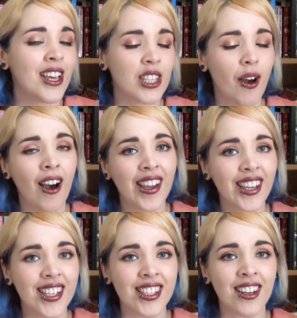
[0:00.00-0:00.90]
So I'm
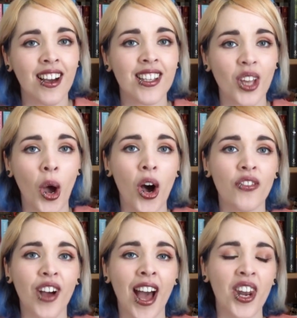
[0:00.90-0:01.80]
going to start us
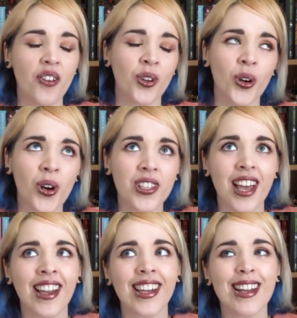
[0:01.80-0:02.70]
off and of course
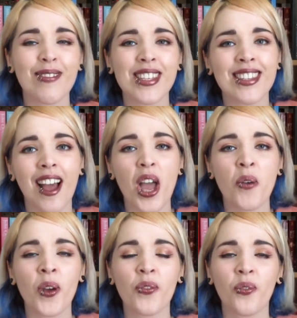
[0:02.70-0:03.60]
I'm going to be
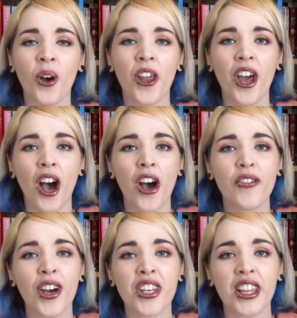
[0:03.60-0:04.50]
starting with one
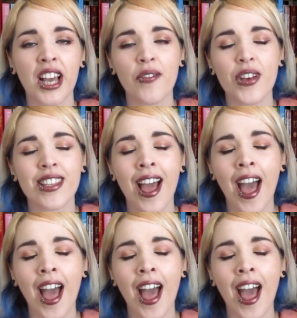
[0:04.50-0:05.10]
of Under the Covers